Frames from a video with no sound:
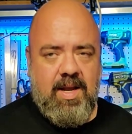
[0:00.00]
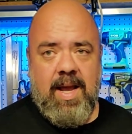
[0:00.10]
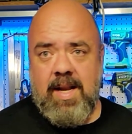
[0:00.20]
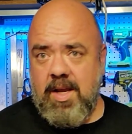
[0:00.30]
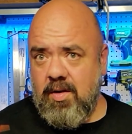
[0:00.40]

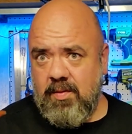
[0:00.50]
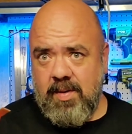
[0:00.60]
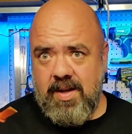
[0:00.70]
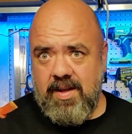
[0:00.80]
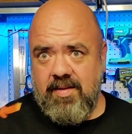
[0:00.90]
and I use
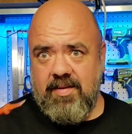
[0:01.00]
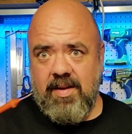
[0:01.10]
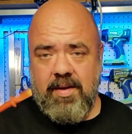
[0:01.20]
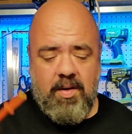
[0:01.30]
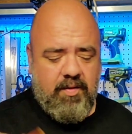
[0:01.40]
one of these
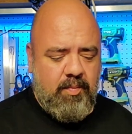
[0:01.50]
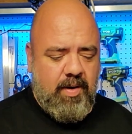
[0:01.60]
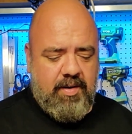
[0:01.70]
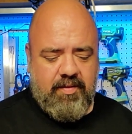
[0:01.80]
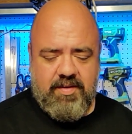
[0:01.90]
silicone
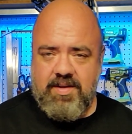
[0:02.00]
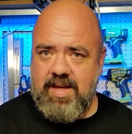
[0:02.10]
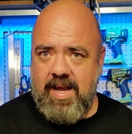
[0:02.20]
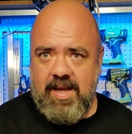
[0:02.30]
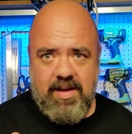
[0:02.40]
spreaders. Just
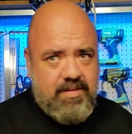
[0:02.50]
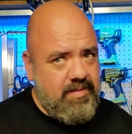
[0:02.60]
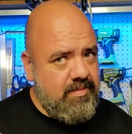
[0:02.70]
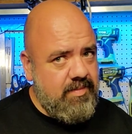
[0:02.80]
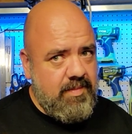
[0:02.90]
take it,
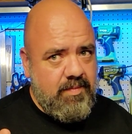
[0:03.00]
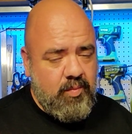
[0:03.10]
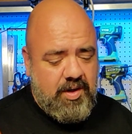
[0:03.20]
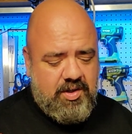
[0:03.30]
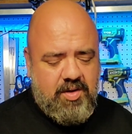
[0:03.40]

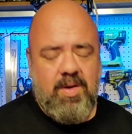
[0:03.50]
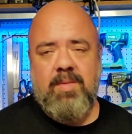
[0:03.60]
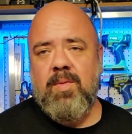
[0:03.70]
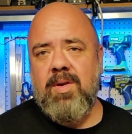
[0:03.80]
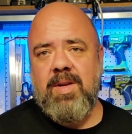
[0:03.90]
brush it
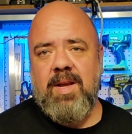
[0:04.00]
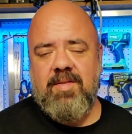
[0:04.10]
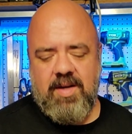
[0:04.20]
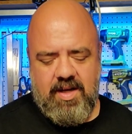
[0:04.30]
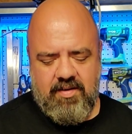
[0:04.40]
on real
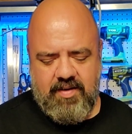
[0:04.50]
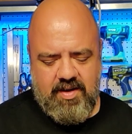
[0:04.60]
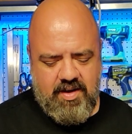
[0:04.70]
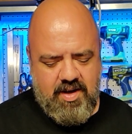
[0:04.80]
nice and easy.